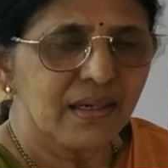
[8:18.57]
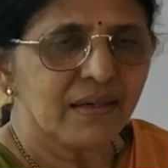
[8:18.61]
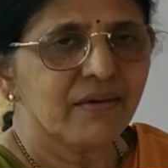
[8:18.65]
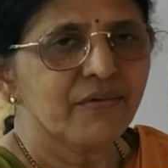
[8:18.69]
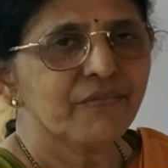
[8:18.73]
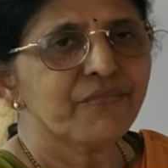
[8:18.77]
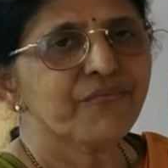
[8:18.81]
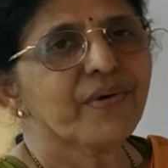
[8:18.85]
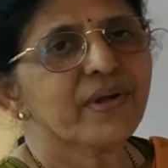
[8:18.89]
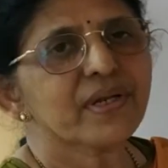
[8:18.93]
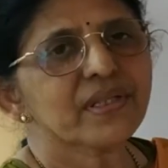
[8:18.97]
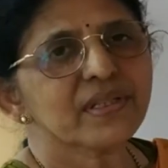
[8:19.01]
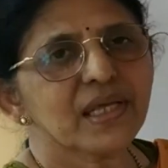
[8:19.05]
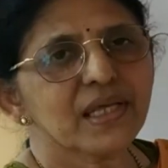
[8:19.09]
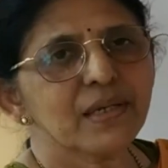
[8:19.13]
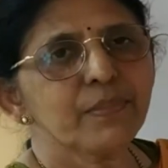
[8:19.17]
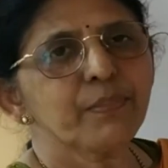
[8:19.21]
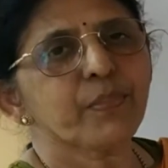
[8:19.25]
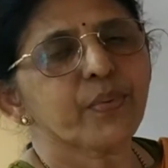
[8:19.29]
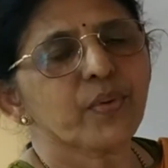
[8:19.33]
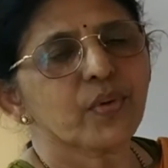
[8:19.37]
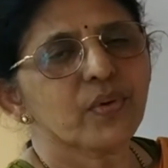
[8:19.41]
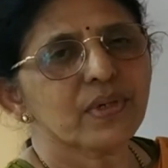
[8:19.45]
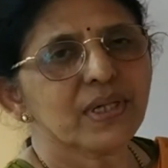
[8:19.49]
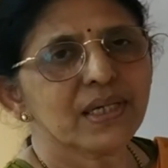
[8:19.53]
for their
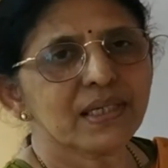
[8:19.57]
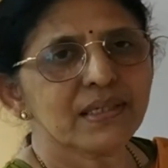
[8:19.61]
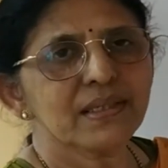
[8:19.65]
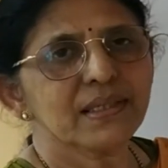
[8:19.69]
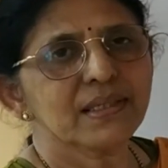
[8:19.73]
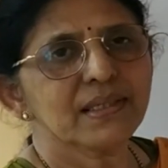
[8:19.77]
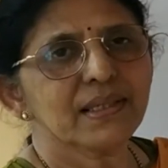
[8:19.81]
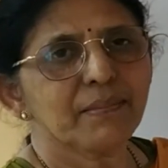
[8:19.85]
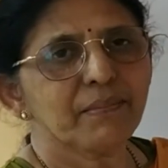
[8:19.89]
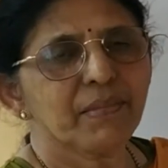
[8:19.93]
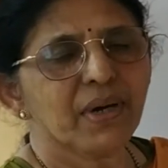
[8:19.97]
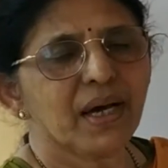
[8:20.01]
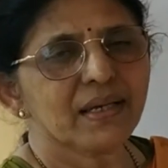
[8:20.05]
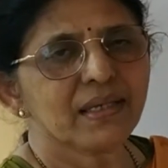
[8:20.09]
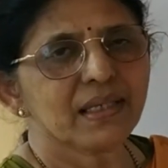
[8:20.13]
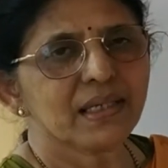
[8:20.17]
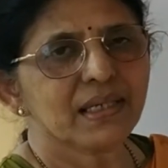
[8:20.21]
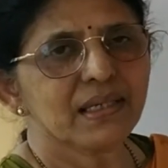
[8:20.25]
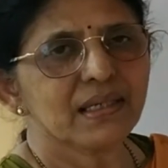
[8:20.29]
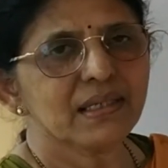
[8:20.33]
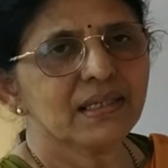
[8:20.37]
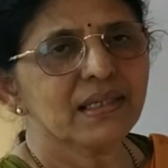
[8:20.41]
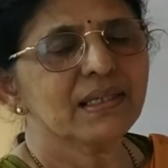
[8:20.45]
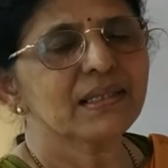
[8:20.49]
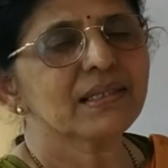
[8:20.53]
product in the
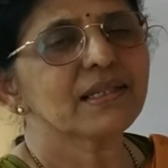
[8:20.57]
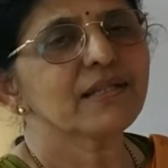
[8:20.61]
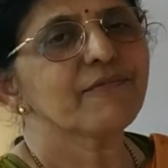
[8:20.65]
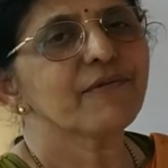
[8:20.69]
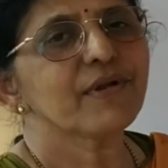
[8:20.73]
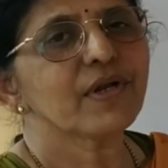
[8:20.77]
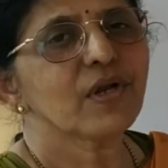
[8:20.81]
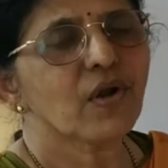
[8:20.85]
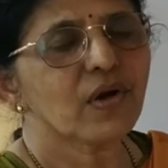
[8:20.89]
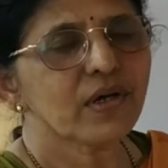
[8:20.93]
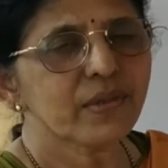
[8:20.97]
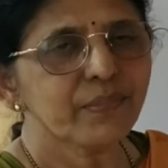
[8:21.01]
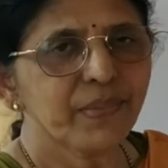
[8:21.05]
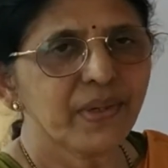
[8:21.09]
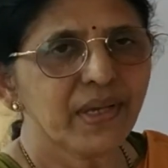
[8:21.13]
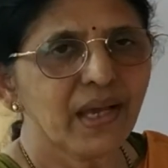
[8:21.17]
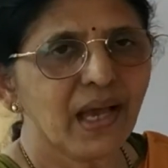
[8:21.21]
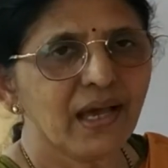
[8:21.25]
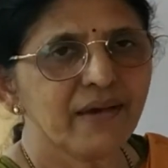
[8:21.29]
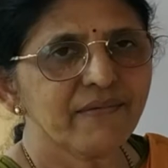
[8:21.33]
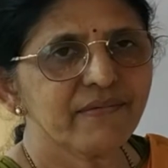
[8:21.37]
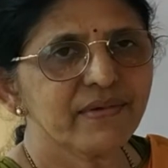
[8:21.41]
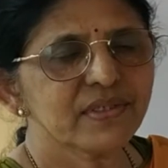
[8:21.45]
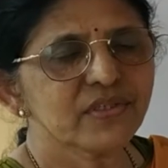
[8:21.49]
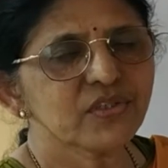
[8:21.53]
market, they will not be
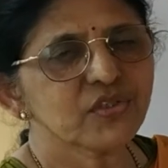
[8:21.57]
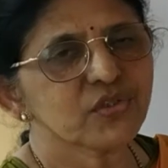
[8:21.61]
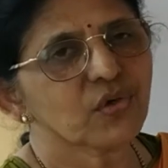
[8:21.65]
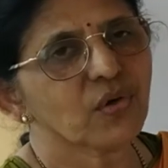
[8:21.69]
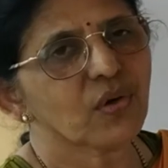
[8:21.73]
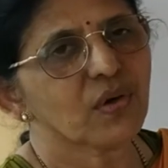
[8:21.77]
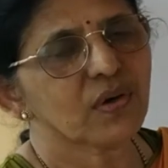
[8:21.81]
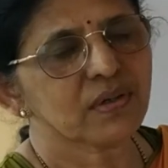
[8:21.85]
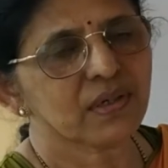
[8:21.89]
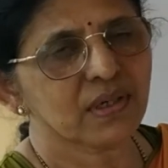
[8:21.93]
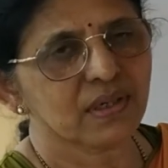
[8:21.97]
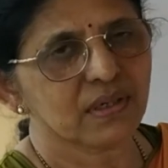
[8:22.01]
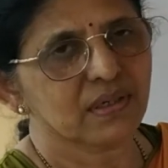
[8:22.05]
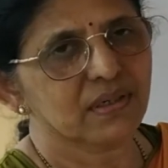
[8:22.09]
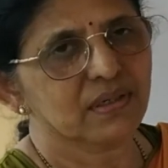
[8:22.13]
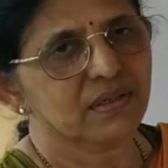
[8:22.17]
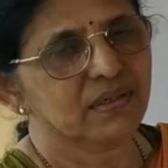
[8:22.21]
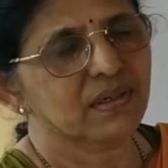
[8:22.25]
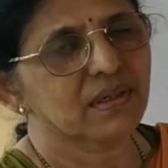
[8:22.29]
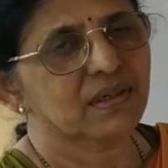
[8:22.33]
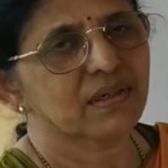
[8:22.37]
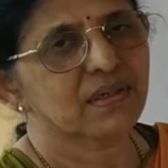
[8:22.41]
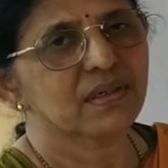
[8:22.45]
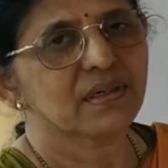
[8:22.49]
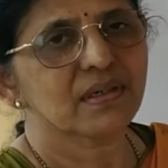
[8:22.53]
having stock
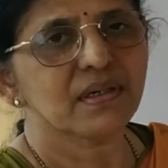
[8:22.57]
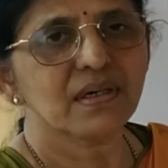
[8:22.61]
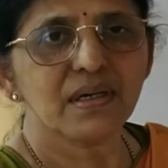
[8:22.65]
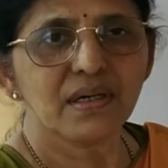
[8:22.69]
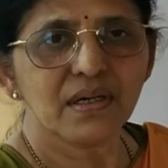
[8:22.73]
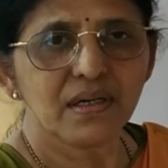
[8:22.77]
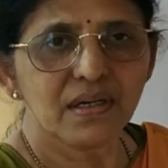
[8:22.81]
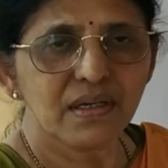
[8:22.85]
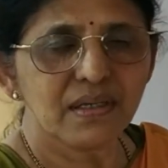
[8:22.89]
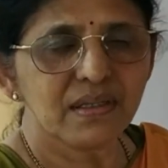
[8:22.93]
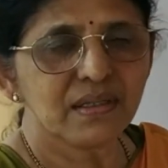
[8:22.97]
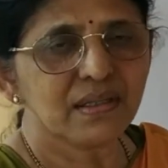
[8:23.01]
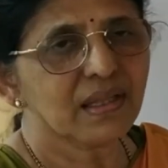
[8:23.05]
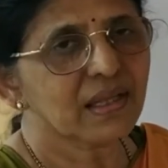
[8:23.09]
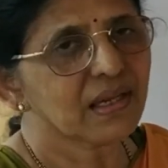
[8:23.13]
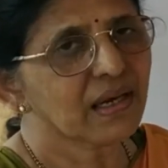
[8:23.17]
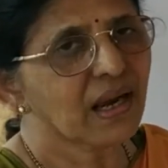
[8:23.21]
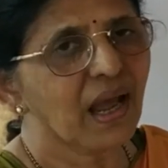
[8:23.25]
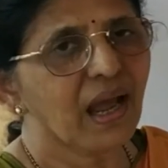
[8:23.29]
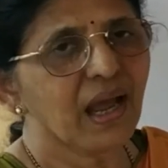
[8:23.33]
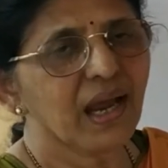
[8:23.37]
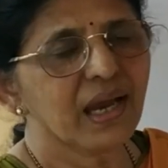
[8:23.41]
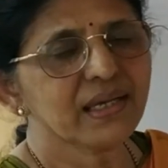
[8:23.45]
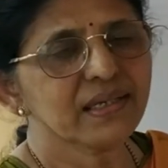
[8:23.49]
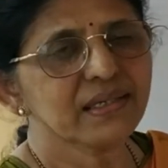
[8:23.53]
in their
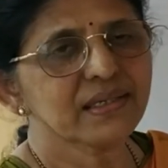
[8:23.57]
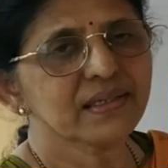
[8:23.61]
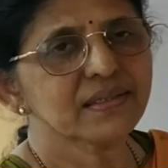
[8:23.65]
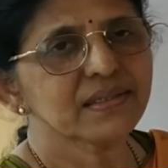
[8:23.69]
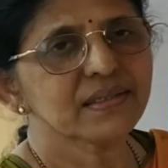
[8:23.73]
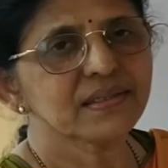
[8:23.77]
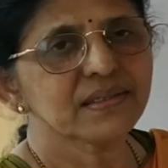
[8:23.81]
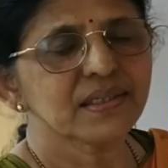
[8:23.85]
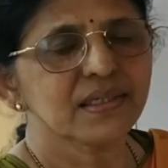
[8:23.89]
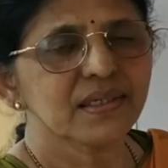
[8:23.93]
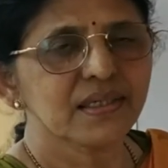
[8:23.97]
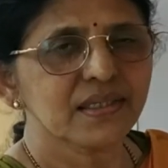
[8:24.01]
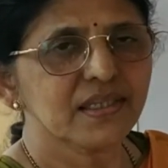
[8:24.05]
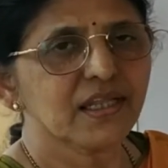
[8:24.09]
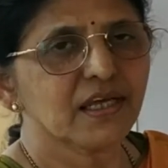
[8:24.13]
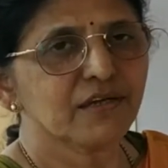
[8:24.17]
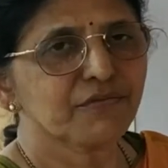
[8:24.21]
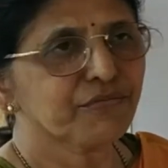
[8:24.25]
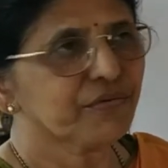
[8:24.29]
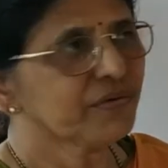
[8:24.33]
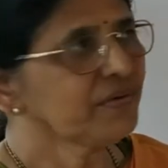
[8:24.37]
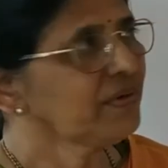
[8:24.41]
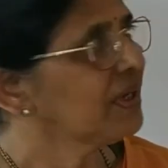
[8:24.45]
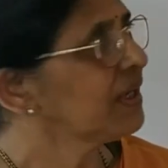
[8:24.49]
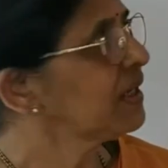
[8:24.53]
hand. Therefore,